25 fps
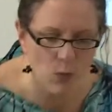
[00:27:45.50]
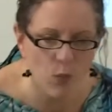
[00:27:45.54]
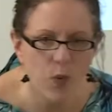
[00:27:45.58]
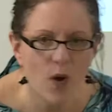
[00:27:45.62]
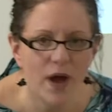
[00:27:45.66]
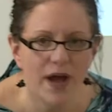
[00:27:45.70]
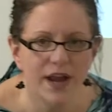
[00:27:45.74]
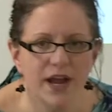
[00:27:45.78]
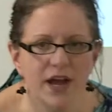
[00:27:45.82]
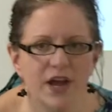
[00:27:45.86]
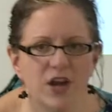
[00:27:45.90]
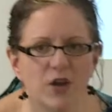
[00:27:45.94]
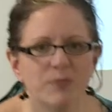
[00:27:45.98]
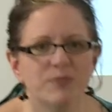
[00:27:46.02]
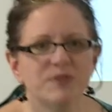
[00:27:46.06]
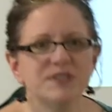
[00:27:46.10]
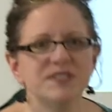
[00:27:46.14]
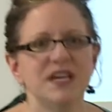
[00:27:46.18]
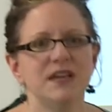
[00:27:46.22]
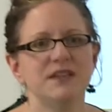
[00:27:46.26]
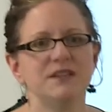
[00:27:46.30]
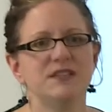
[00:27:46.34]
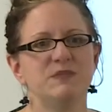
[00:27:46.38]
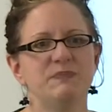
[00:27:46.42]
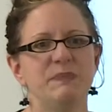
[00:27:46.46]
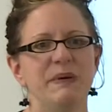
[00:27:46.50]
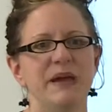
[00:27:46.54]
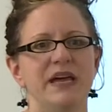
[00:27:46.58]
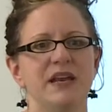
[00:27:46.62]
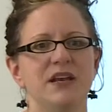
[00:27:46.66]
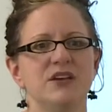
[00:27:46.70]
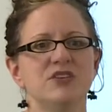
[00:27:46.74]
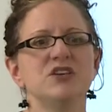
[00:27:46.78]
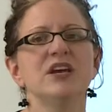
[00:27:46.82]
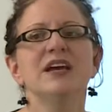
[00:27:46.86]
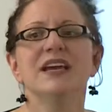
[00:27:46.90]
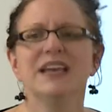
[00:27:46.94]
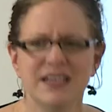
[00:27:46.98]
100% in
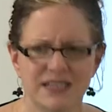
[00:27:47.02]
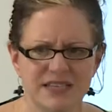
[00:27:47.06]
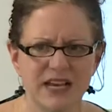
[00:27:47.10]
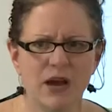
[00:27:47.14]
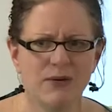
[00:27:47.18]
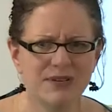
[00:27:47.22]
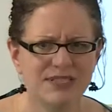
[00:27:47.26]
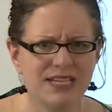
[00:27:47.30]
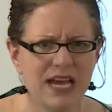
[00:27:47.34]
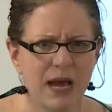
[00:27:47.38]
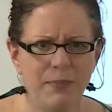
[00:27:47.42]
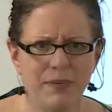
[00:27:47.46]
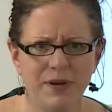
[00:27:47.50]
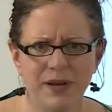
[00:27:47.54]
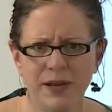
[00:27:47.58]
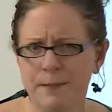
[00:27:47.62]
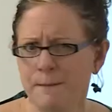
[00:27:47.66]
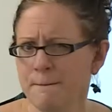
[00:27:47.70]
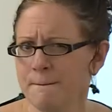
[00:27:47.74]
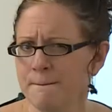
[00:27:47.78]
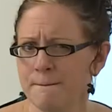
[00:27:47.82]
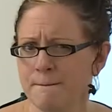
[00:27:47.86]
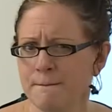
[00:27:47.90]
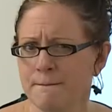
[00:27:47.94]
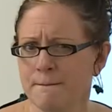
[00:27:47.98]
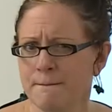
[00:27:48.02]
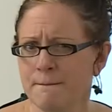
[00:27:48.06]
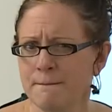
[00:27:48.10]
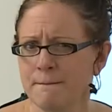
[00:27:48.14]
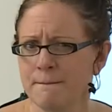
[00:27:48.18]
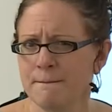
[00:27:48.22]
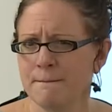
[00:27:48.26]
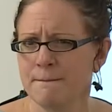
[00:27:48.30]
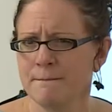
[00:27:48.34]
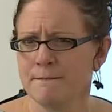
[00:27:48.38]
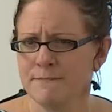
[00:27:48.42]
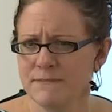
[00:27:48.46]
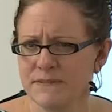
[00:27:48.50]
Spanish. Is that what's happening?
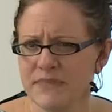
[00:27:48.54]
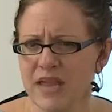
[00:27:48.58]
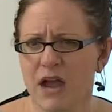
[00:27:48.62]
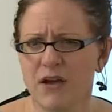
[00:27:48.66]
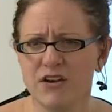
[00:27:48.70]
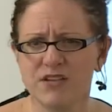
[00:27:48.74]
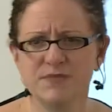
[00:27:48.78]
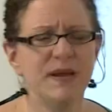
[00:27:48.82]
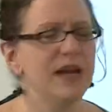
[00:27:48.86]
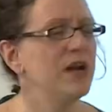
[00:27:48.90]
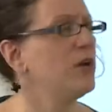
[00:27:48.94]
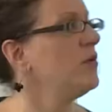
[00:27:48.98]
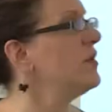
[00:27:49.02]
That was my